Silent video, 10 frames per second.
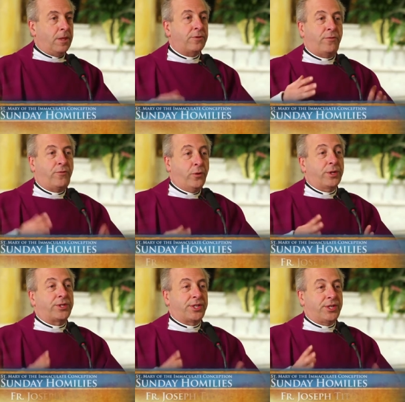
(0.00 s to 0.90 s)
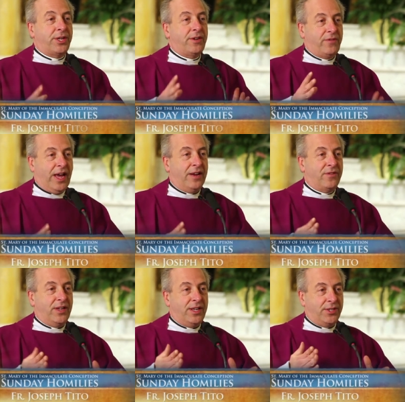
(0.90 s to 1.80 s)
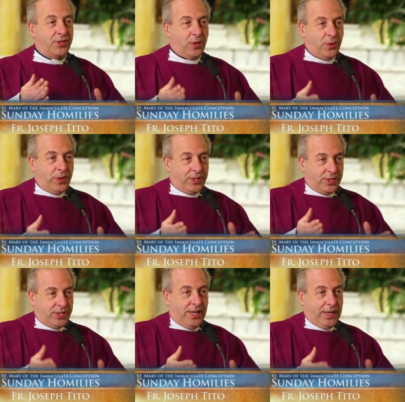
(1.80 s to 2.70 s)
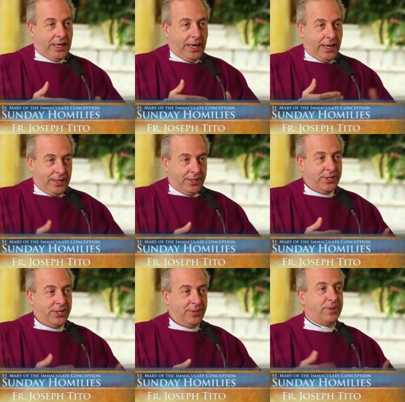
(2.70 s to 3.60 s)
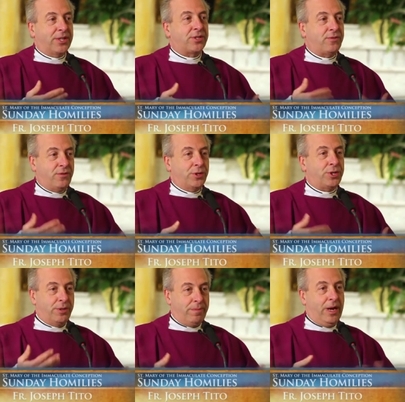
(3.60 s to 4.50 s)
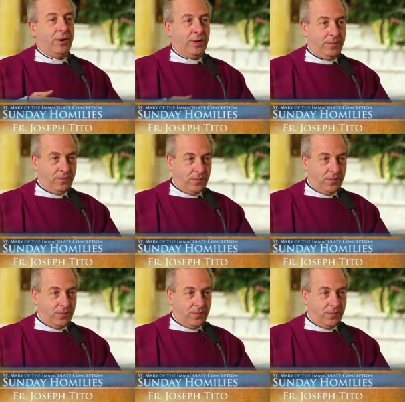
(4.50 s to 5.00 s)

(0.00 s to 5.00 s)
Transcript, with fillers: the fourth Sunday of Advent, is always dedicated to the Blessed Virgin Mary.